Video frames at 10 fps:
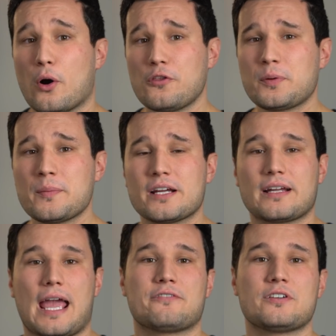Both
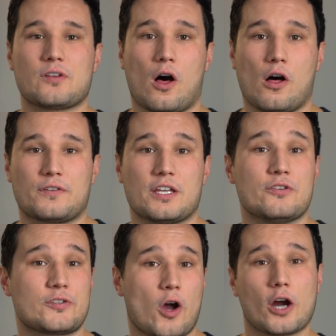Premiere and Resolve can
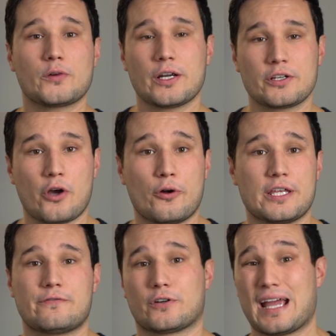use hardware
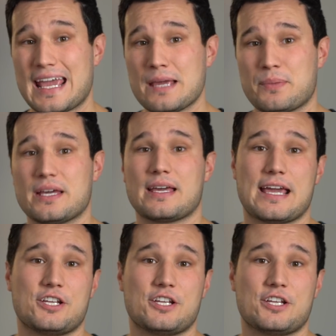encoding for 8-bit